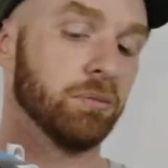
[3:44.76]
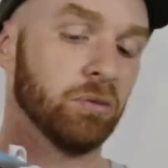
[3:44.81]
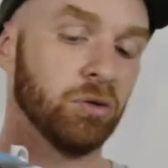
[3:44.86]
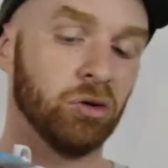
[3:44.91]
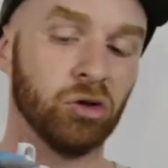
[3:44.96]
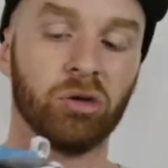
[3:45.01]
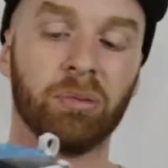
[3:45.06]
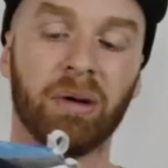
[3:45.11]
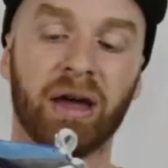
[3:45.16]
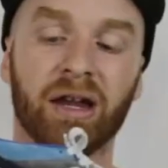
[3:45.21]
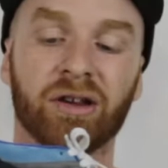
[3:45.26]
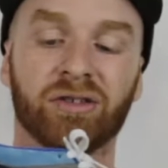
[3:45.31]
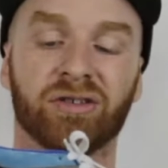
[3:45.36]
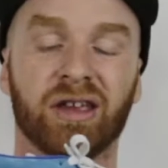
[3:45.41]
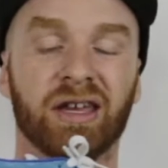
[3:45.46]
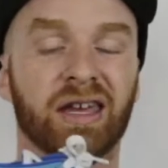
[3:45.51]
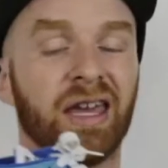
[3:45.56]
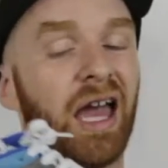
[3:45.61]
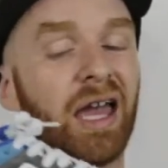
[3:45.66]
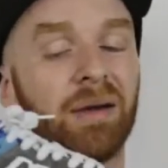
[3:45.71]
New Balance
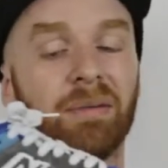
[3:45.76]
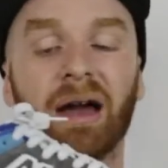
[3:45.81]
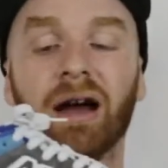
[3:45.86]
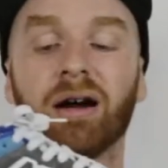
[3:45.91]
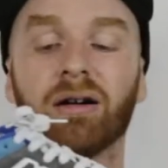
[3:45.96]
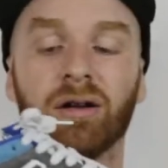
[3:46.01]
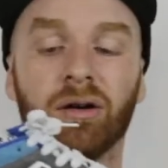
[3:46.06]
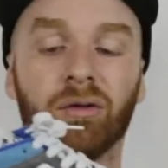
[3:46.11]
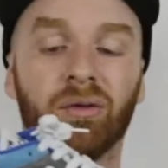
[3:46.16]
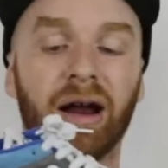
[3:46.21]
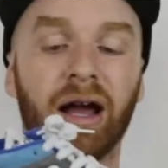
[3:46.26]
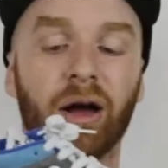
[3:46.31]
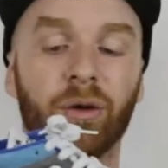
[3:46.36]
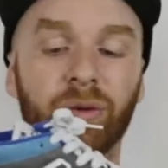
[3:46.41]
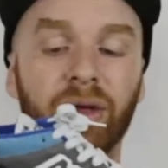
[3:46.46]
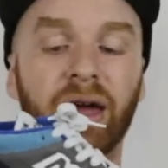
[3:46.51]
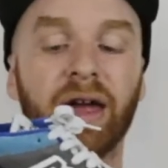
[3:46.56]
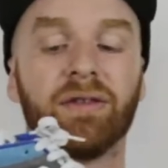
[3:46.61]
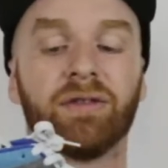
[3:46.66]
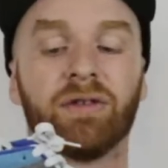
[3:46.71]
that came out
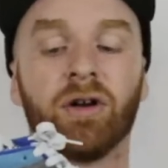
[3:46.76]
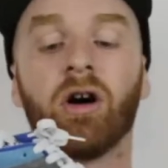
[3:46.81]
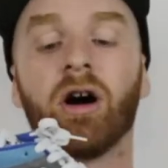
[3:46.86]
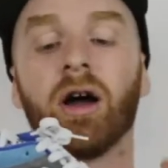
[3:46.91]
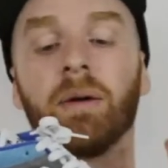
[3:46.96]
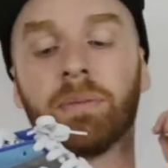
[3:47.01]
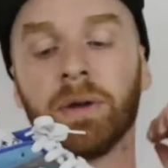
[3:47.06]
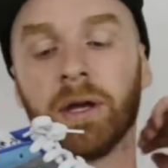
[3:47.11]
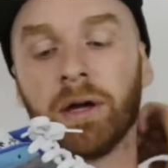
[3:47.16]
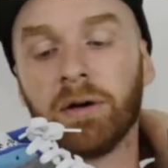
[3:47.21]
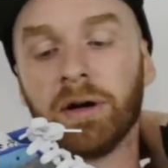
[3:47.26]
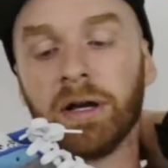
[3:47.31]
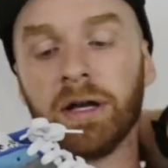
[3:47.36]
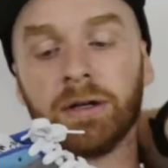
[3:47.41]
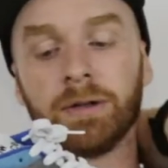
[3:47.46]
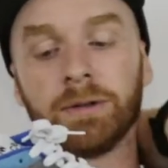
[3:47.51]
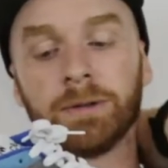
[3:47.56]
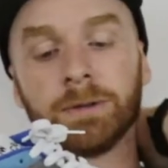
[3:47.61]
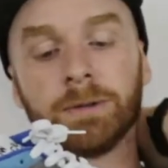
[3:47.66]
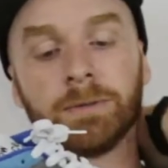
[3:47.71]
around that time
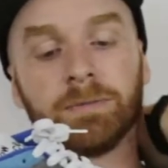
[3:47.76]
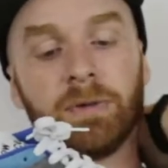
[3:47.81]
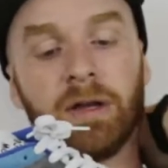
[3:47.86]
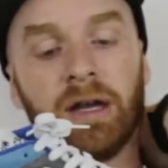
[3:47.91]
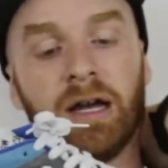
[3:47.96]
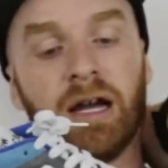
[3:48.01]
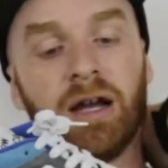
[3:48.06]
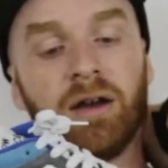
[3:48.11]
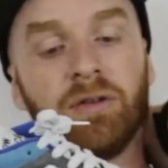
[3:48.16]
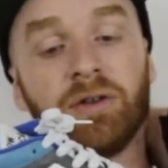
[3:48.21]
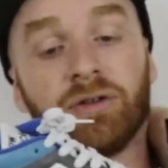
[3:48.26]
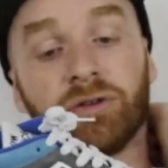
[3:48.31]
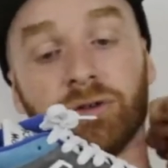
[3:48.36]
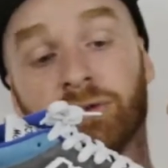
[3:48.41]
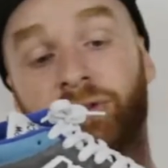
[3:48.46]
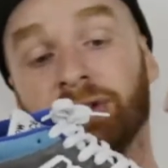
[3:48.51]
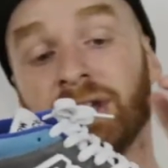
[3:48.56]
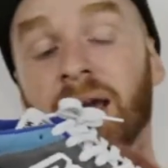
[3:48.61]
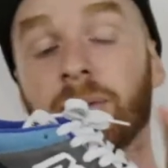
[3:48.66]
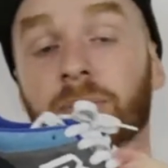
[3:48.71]
period. These
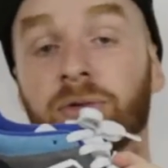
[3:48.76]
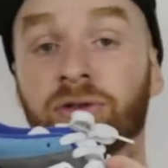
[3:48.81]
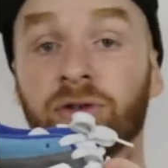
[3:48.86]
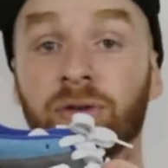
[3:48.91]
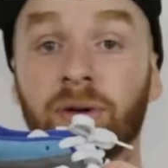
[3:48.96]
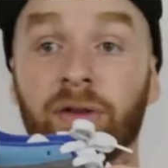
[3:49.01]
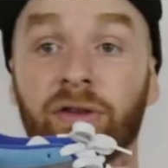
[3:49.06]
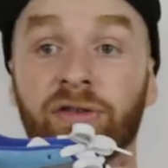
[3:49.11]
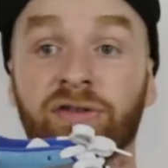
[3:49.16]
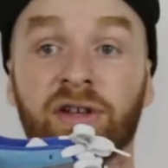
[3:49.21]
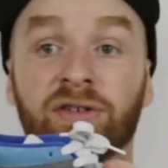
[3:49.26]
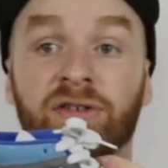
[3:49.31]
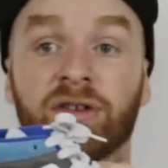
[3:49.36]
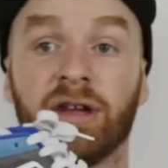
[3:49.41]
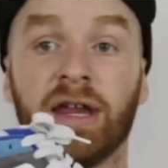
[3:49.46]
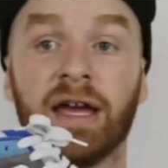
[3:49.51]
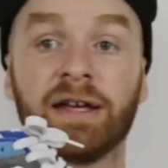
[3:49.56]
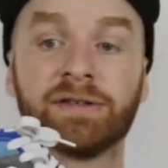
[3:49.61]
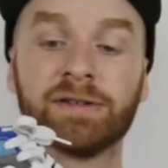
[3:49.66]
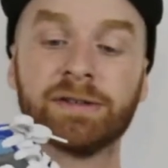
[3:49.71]
also came with two other sets
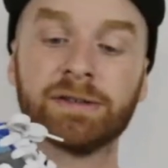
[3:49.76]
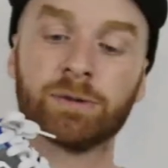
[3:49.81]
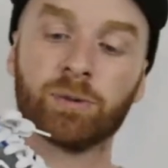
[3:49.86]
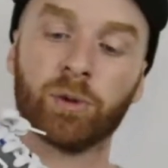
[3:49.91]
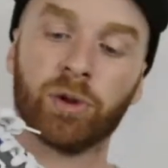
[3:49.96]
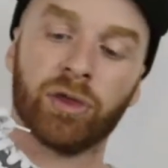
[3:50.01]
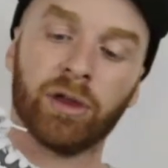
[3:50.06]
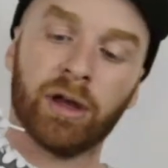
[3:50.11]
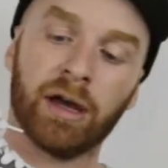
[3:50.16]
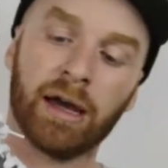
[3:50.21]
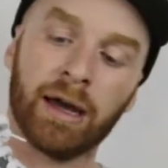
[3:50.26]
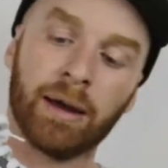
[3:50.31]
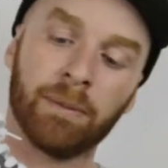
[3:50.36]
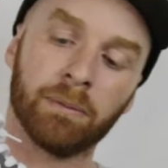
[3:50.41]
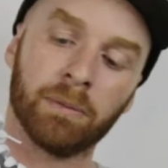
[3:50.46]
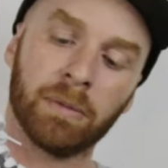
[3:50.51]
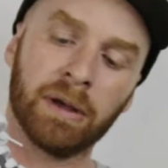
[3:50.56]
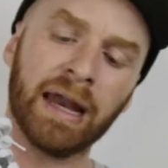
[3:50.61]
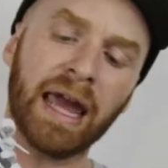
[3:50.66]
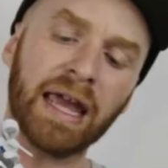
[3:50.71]
of laces with
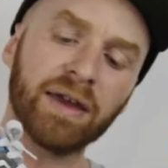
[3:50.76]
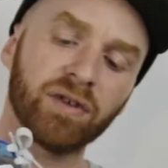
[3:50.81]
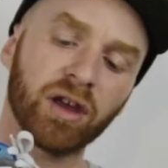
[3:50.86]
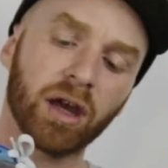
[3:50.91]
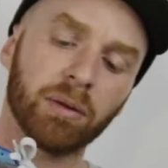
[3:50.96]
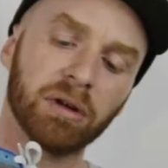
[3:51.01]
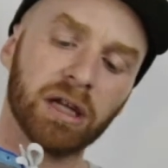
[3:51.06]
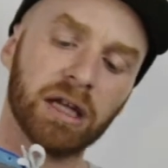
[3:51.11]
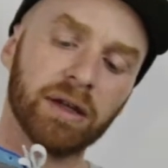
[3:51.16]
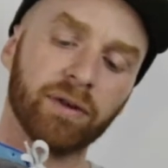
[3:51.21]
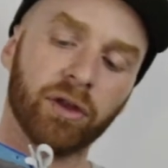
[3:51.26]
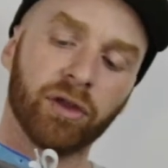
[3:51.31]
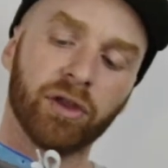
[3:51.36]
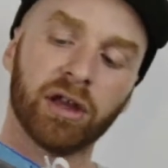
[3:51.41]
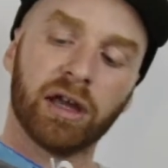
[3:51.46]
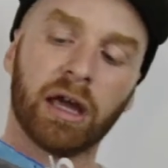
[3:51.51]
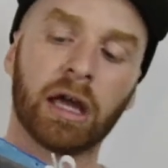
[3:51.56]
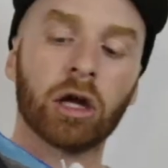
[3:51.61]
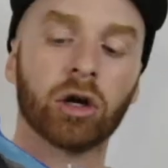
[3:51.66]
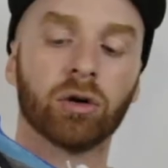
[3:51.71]
navy, I believe,
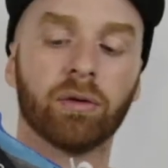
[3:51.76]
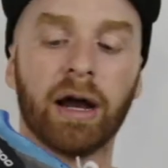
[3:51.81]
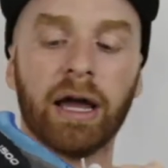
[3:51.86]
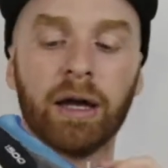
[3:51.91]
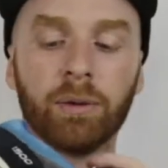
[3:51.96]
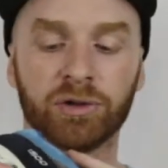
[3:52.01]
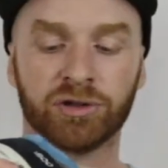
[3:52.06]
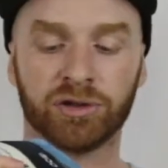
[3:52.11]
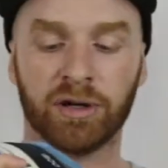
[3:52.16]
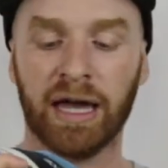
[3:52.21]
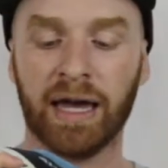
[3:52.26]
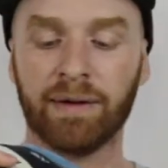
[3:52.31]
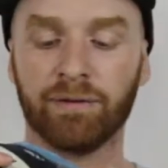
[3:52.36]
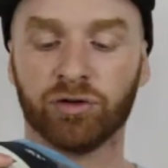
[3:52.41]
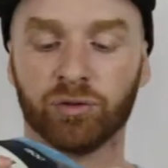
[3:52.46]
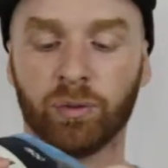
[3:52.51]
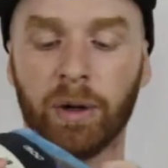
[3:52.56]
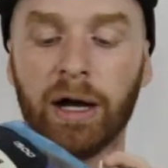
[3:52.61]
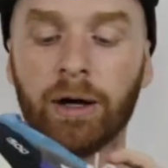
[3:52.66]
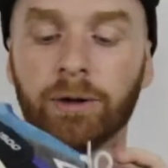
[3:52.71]
and grey, which I have
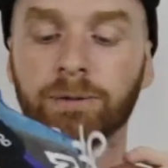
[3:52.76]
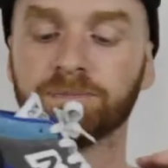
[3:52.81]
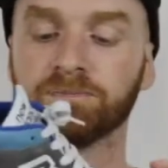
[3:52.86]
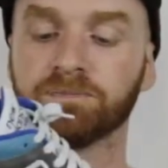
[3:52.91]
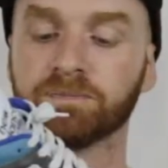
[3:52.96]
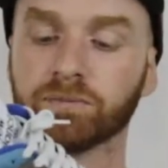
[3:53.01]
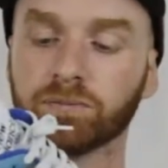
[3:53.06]
as well.